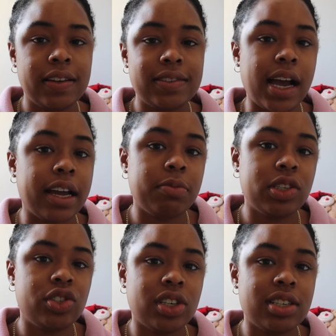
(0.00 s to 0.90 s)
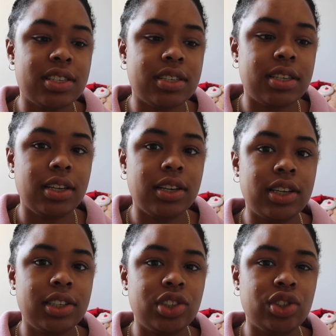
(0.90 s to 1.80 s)
time is just the
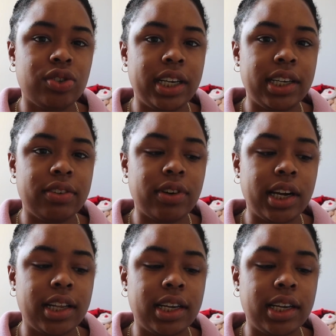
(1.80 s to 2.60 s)
constraint, right?